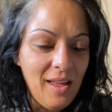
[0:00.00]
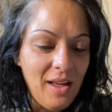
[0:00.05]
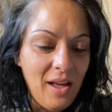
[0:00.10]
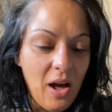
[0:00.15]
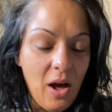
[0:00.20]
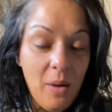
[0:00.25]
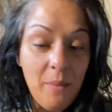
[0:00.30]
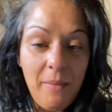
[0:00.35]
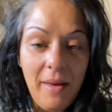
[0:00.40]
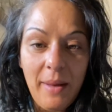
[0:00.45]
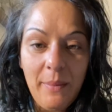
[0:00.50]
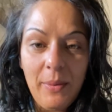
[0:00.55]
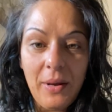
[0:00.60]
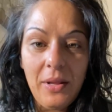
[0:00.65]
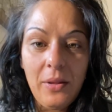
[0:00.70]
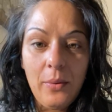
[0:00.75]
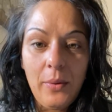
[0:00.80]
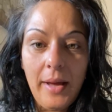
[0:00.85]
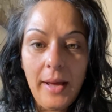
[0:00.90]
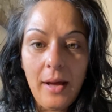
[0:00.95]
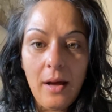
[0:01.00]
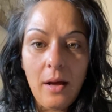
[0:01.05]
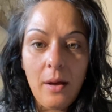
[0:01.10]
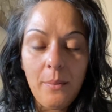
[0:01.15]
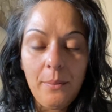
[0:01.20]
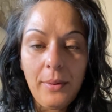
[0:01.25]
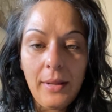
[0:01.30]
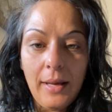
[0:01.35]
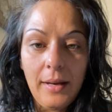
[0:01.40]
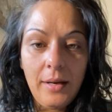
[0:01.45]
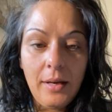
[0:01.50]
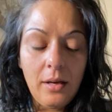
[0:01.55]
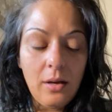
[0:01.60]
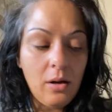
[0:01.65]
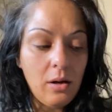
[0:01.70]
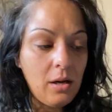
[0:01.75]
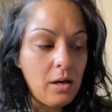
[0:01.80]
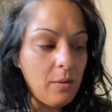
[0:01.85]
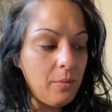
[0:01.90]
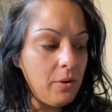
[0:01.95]
Meg, by the way, I'm planning
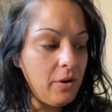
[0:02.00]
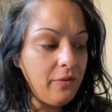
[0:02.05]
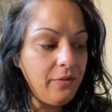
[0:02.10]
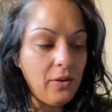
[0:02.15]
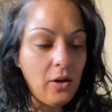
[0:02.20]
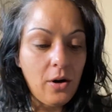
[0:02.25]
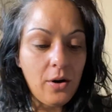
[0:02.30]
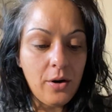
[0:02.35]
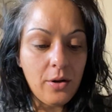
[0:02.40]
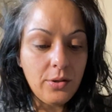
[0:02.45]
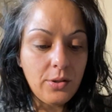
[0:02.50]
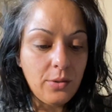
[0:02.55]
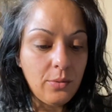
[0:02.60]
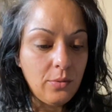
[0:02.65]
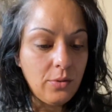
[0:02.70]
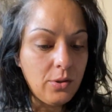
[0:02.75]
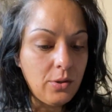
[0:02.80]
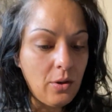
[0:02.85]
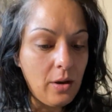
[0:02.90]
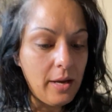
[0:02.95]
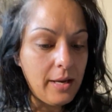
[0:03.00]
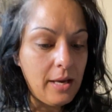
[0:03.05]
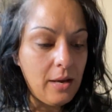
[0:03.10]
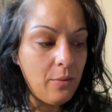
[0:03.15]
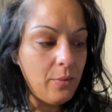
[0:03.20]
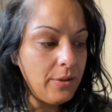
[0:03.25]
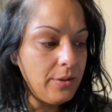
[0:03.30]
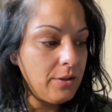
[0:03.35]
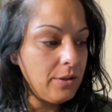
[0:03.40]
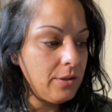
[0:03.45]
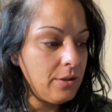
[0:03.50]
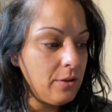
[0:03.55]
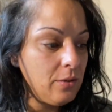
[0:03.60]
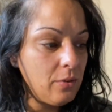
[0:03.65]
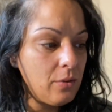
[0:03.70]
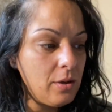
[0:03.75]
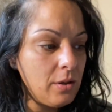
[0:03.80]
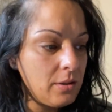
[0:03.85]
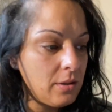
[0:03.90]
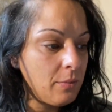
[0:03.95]
on coming to Florida soon, so I can't wait to see you
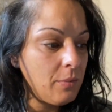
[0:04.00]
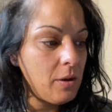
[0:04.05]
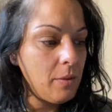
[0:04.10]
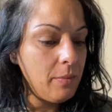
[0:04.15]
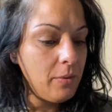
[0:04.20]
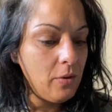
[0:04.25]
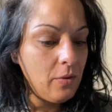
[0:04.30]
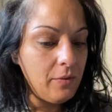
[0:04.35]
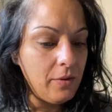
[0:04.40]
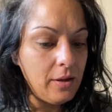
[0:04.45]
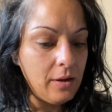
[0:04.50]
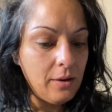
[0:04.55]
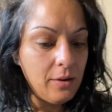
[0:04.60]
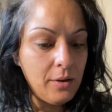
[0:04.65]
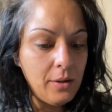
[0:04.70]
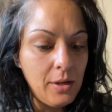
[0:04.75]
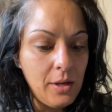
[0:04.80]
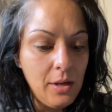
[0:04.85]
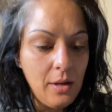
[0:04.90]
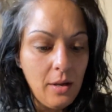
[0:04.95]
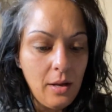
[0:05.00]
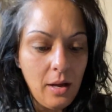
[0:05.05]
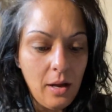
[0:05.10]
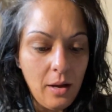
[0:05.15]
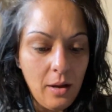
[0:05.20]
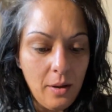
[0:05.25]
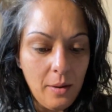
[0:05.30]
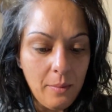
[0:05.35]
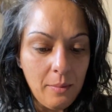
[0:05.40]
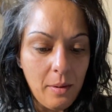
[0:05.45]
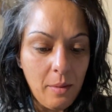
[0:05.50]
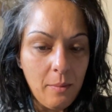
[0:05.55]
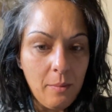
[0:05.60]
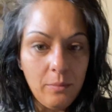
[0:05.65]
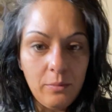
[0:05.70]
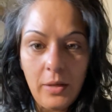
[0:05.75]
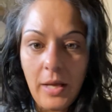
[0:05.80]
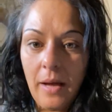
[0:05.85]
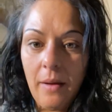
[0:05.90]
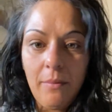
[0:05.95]
because I'm coming over there.
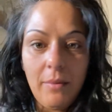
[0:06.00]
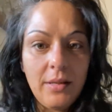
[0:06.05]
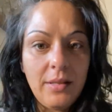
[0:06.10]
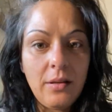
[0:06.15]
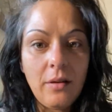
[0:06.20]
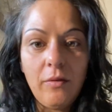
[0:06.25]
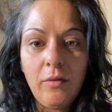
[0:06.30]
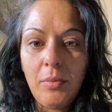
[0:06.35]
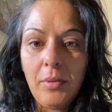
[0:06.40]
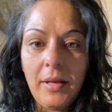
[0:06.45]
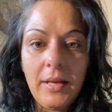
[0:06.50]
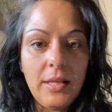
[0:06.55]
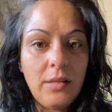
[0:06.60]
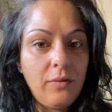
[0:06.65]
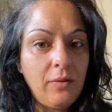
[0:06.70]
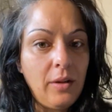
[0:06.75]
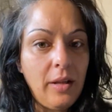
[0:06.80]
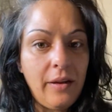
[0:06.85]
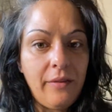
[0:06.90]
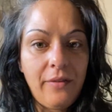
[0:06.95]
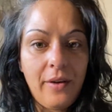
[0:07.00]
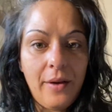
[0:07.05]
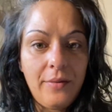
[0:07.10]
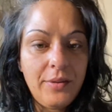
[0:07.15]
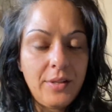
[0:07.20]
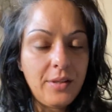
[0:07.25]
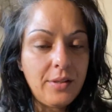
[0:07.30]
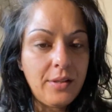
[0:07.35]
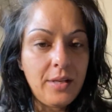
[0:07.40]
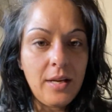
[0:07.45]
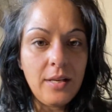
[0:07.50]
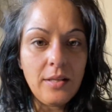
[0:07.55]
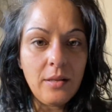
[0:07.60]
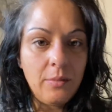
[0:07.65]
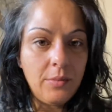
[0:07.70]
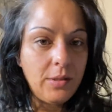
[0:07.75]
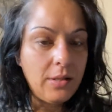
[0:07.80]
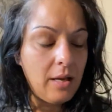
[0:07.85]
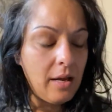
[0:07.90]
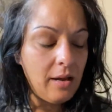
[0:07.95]
I'm getting myself a place for like 5-6 days and
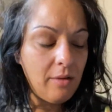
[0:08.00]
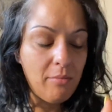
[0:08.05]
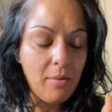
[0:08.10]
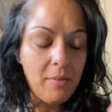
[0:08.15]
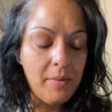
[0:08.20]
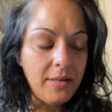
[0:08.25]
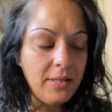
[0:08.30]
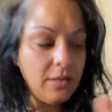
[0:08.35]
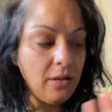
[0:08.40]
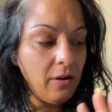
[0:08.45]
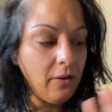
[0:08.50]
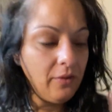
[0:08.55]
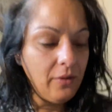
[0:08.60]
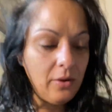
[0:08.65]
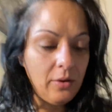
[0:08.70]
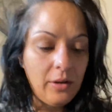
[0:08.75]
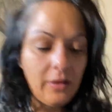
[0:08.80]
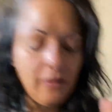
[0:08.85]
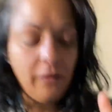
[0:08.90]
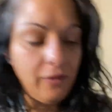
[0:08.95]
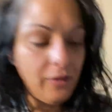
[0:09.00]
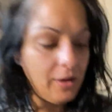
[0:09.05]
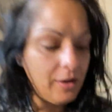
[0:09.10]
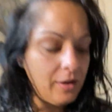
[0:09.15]
I'm staying by myself. I don't give a fuck.